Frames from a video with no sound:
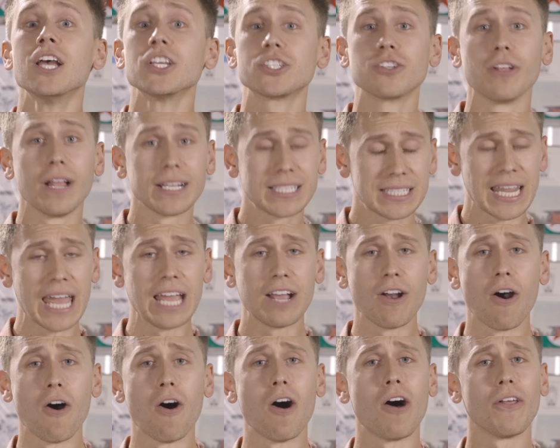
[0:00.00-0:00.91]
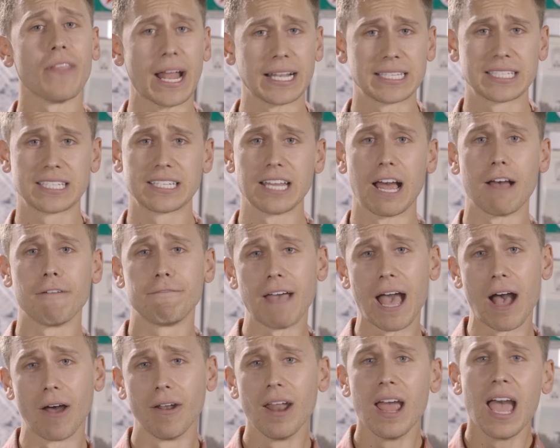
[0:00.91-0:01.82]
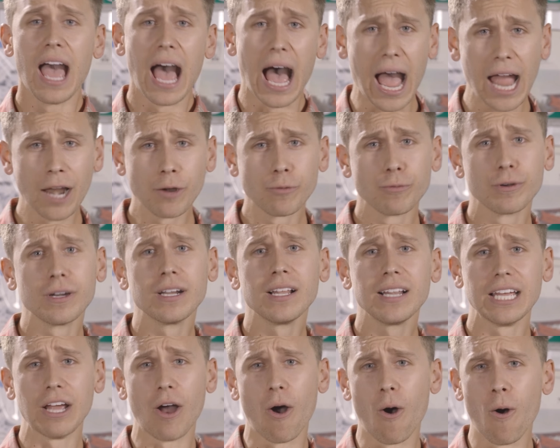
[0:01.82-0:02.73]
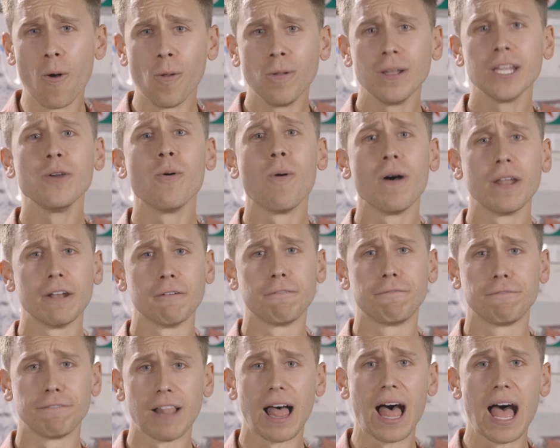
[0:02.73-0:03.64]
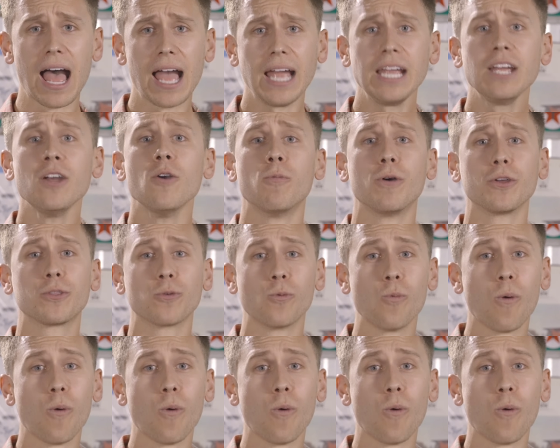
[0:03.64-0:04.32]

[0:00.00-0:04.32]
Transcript: So let's take all that stuff out. I really only want to fly with